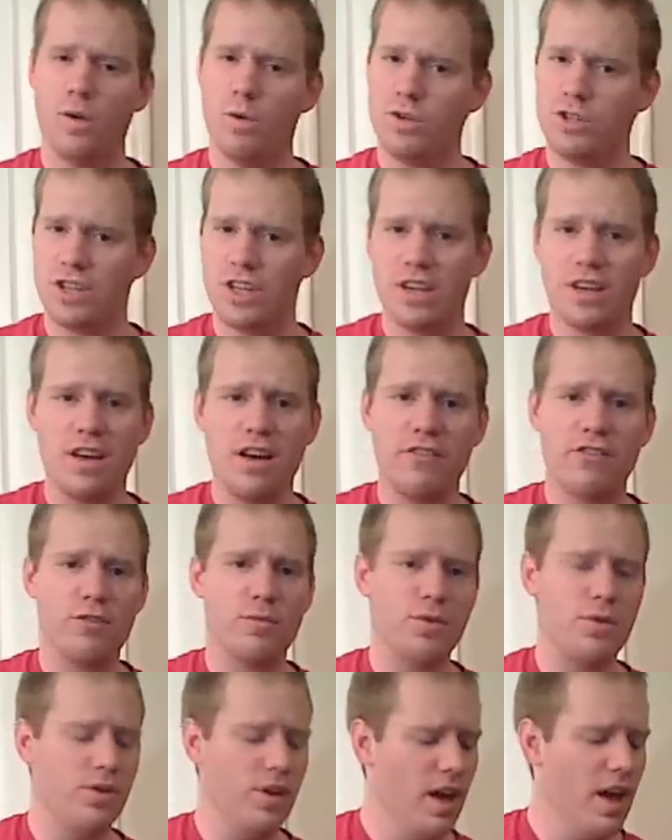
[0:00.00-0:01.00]
Once you get
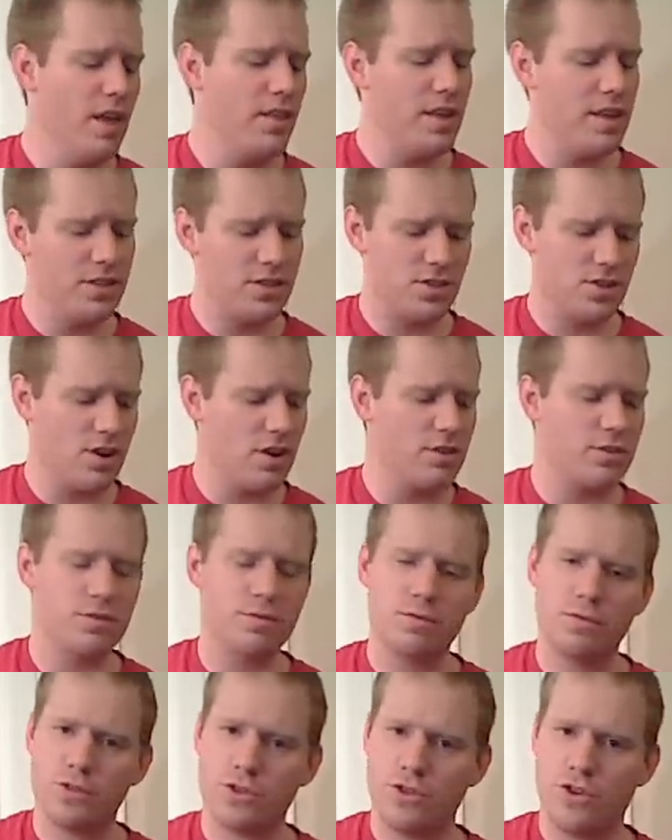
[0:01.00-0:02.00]
comfortable, then start
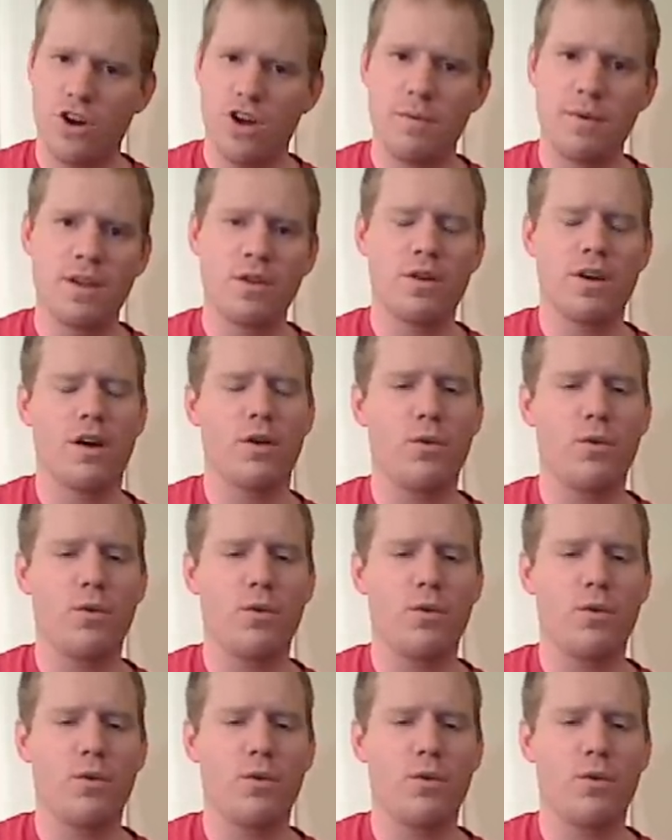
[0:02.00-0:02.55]
strumming